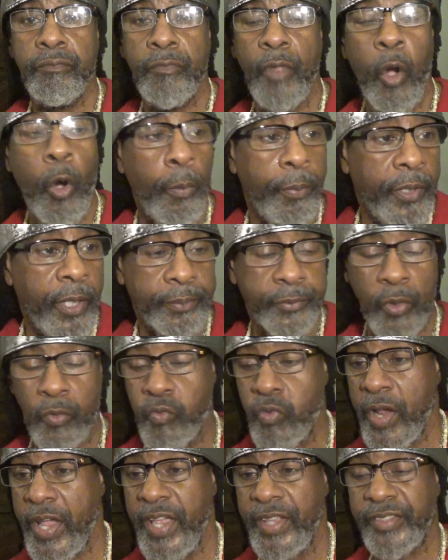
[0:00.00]
open up the
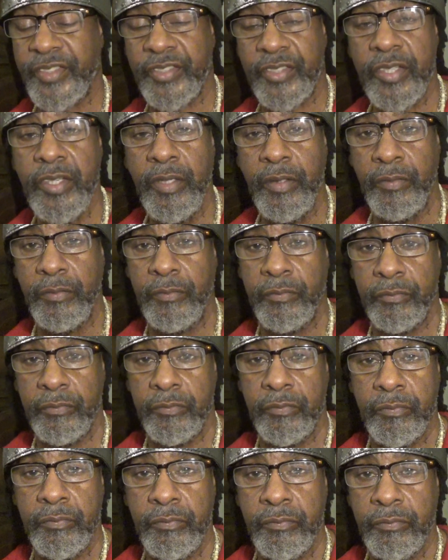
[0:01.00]
Red Sea
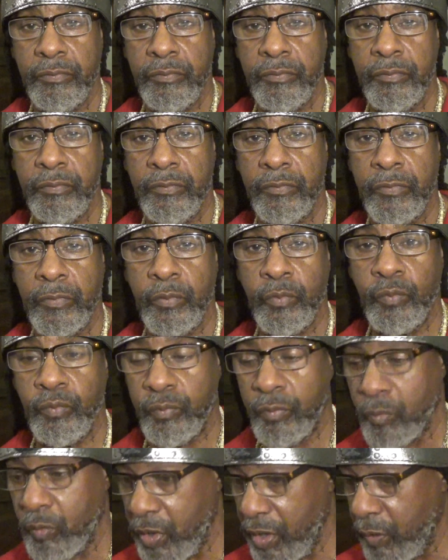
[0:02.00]

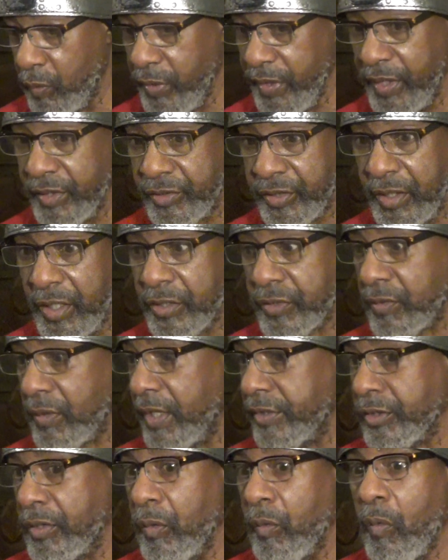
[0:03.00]
where we as the
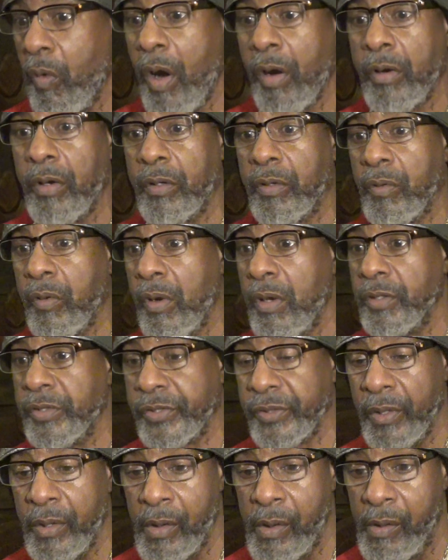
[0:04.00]
Israelites could walk
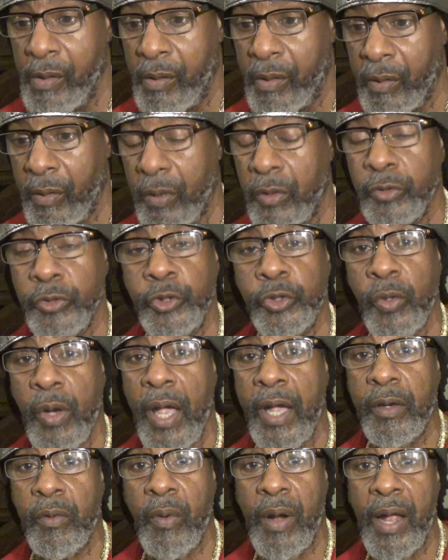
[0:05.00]
across on
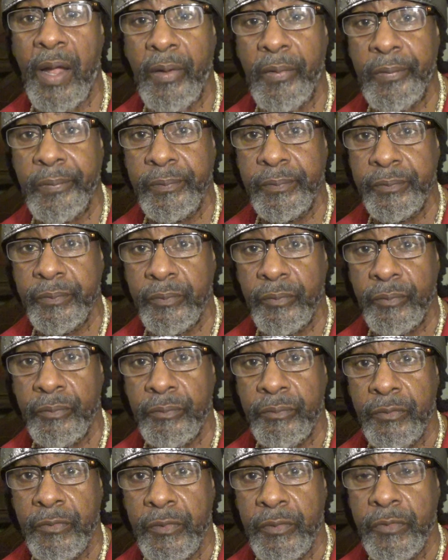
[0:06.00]
dry ground,
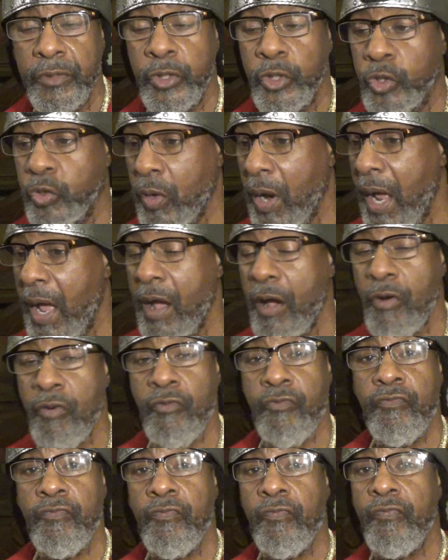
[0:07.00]

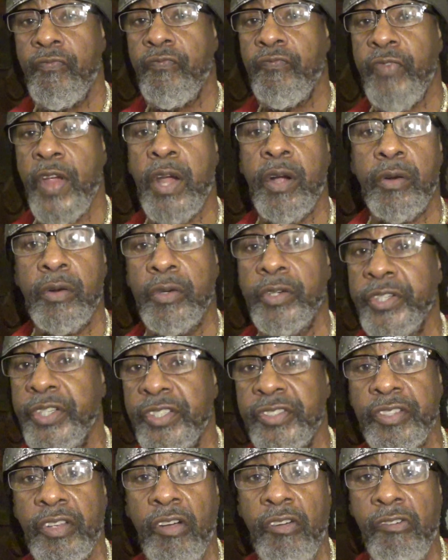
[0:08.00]
drown Pharaoh and
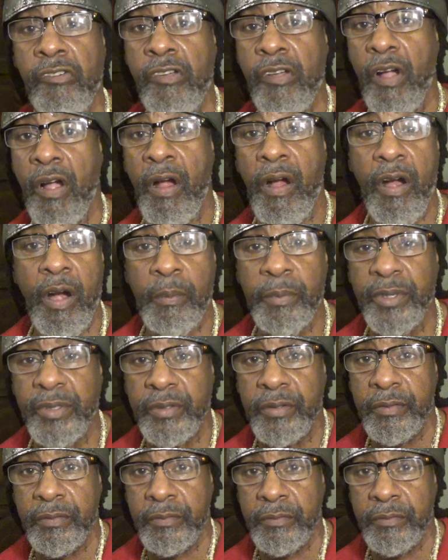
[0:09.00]
his army